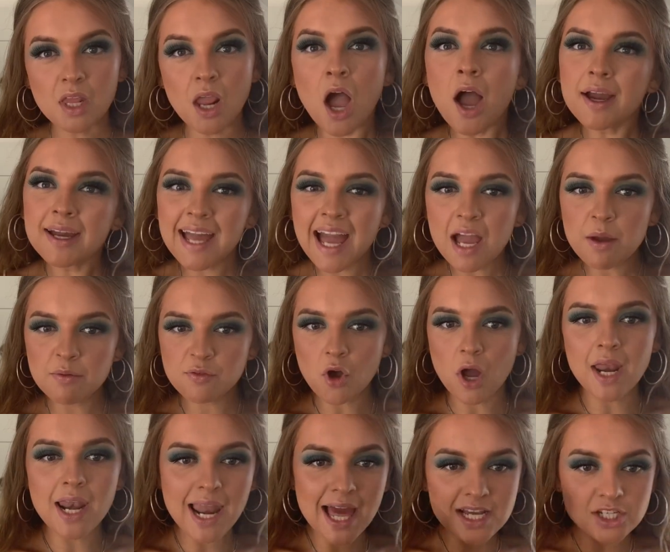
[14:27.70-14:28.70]
Okay, we've got
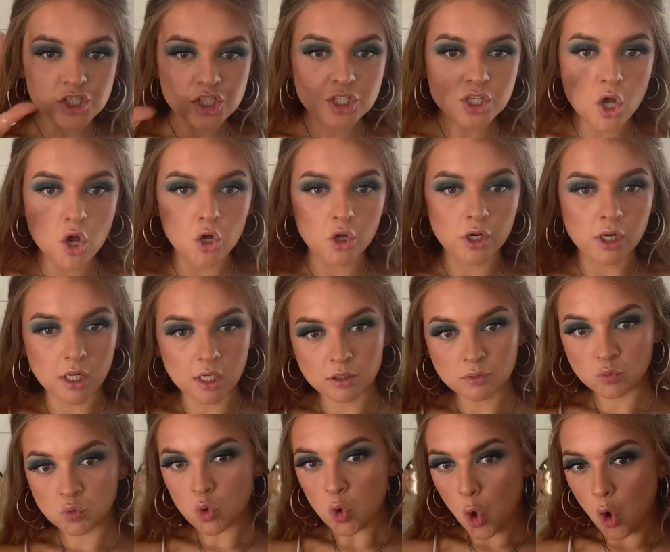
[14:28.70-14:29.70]
our lashes on.
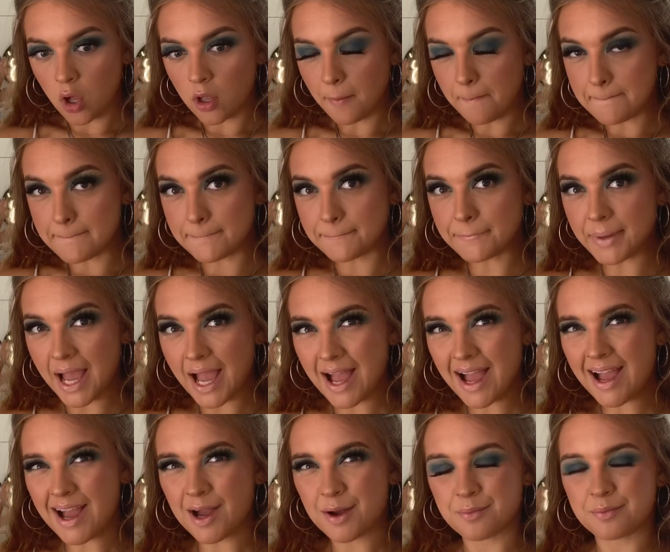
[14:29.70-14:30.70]

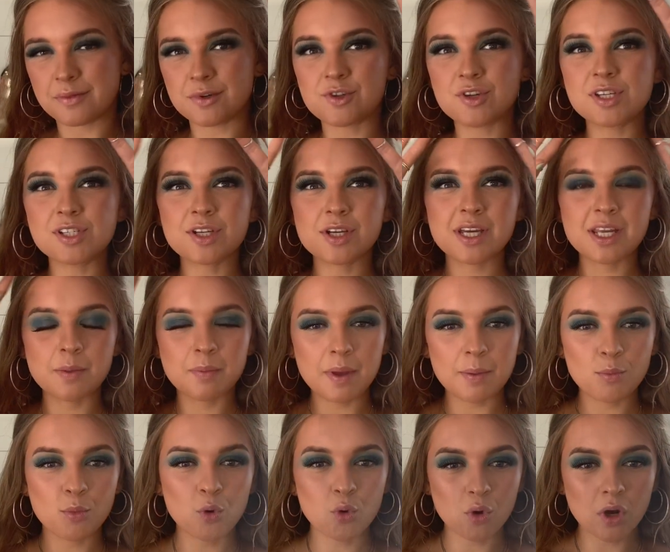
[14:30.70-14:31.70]
Bam! She's looking a bit
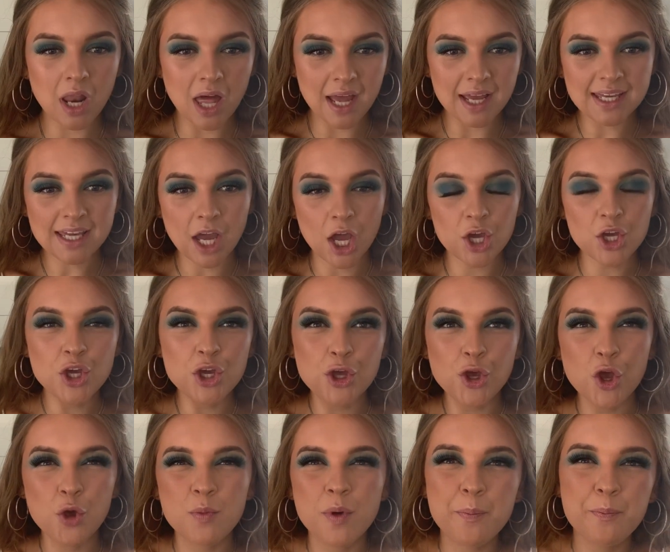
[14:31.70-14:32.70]
more like a
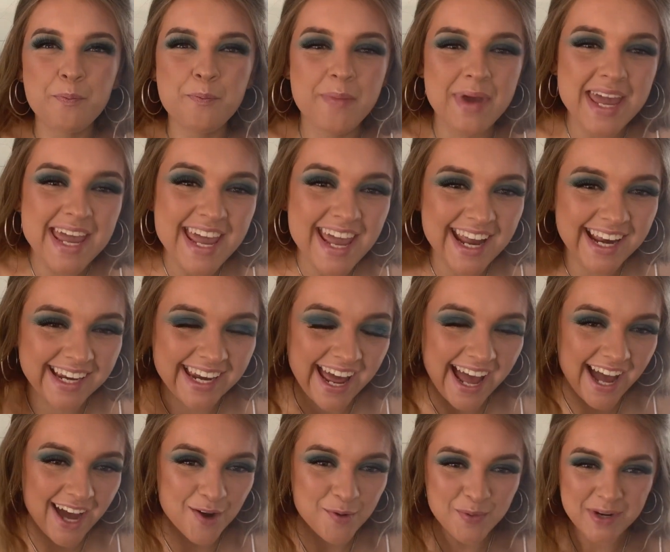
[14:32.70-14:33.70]
human being
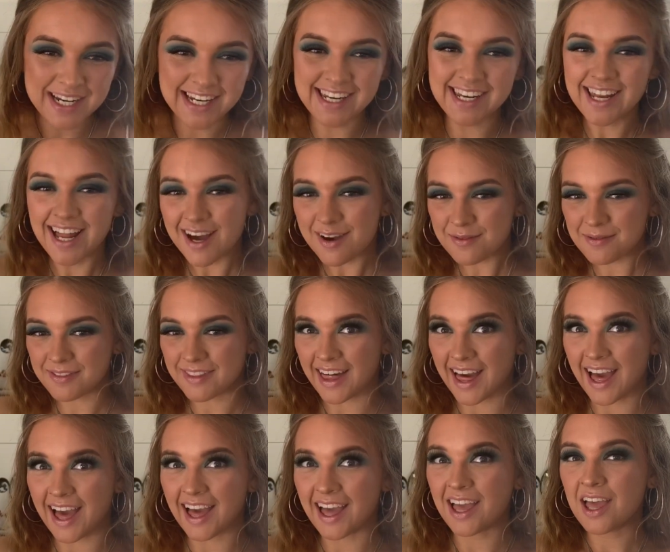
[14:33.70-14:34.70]
now. We love
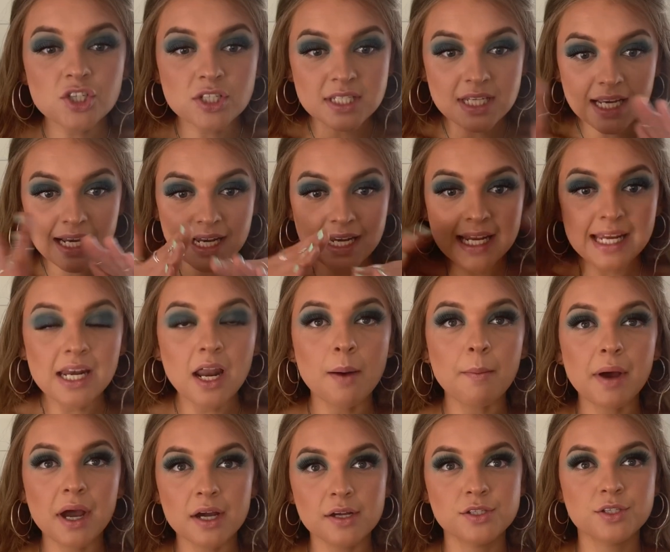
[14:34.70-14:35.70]
that. Just to clean up
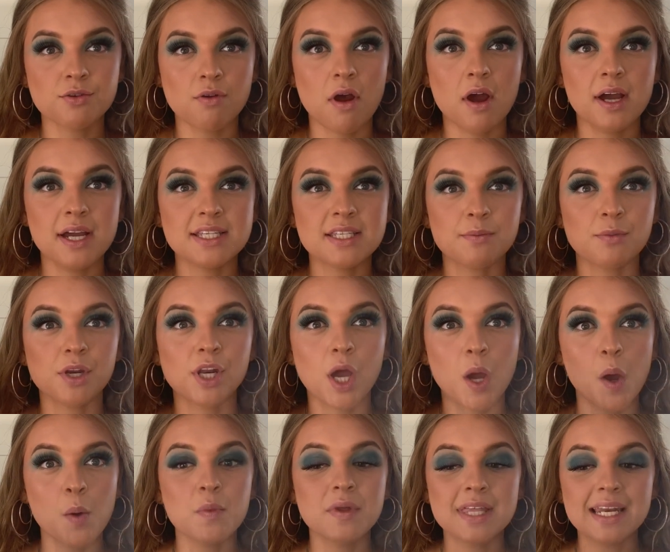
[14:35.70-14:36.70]
my under eyes, I'm going to go
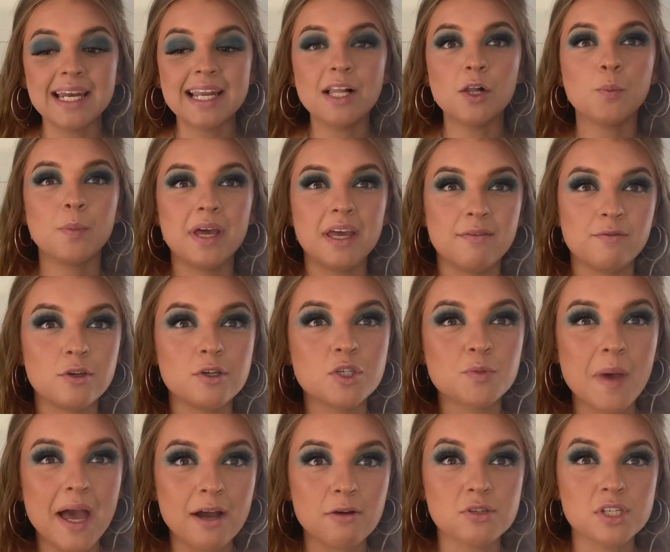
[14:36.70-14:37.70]
in with a little bit of loose
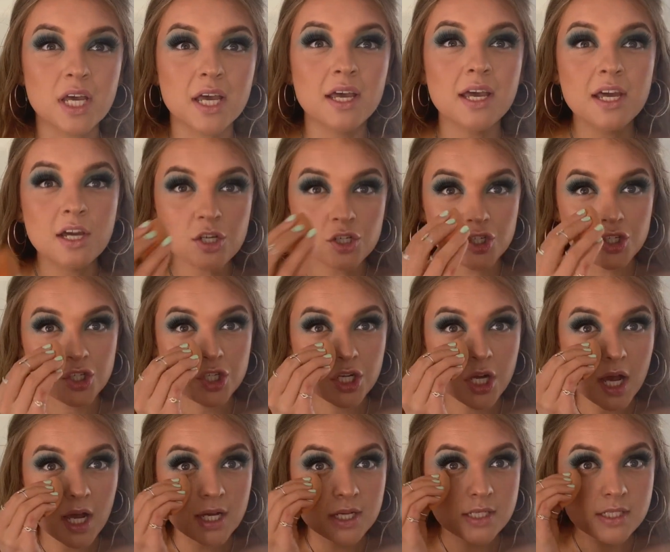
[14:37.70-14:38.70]
powder
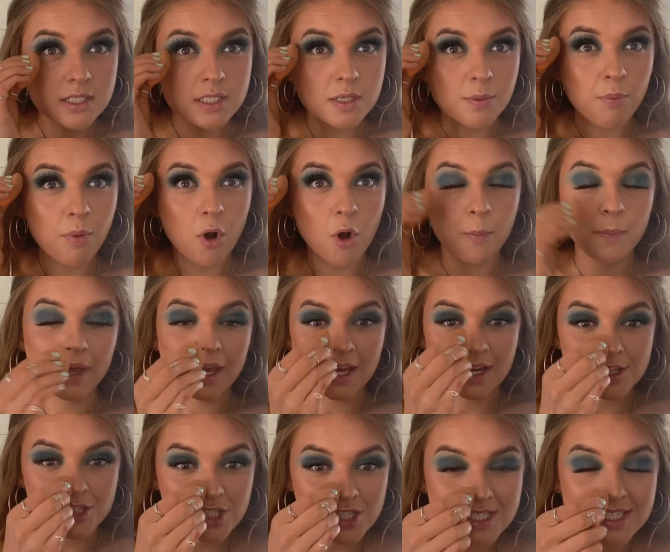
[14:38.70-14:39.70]
just to pop it
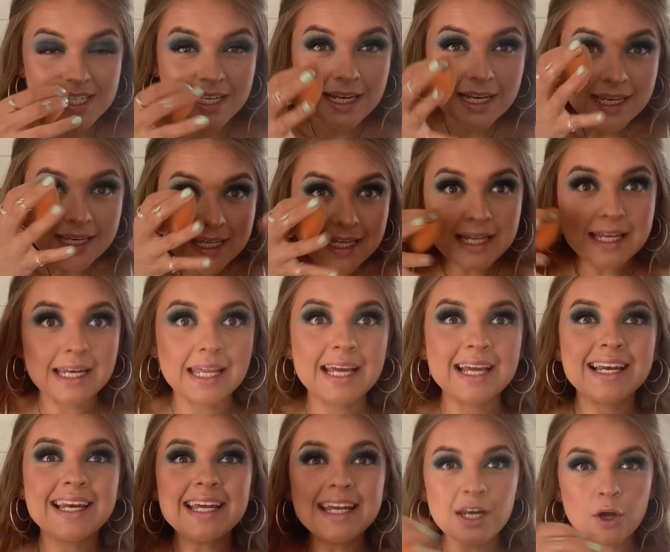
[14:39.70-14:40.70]
and just to clean
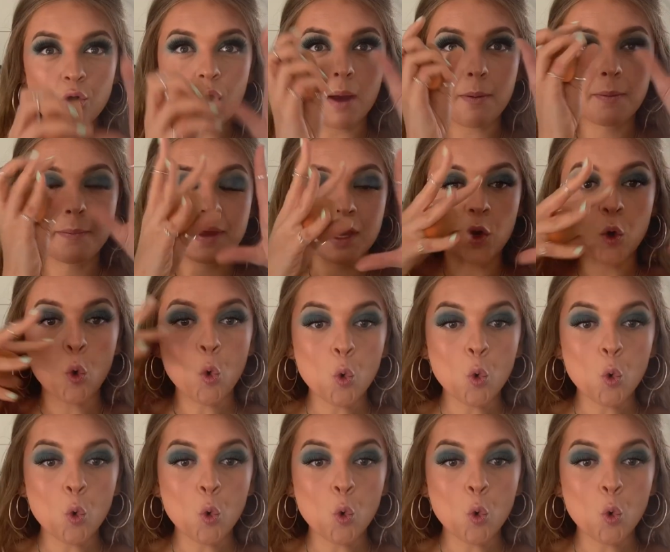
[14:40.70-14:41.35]
it all up a bit.